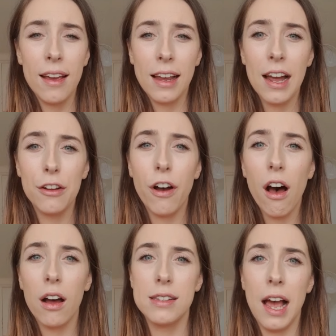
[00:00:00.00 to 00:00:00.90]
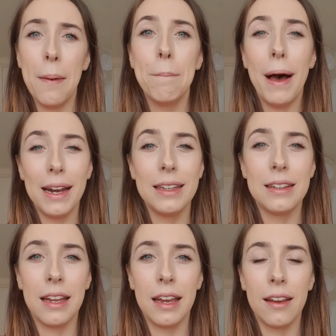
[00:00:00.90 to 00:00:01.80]
kind of hard time
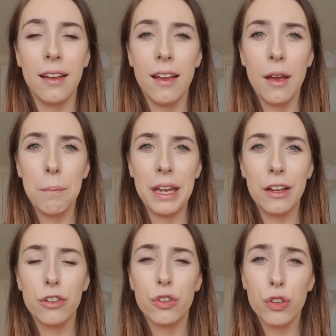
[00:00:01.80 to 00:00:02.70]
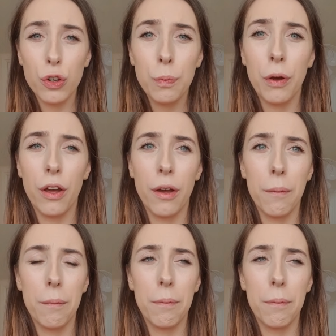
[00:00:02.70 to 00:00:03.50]
balancing being super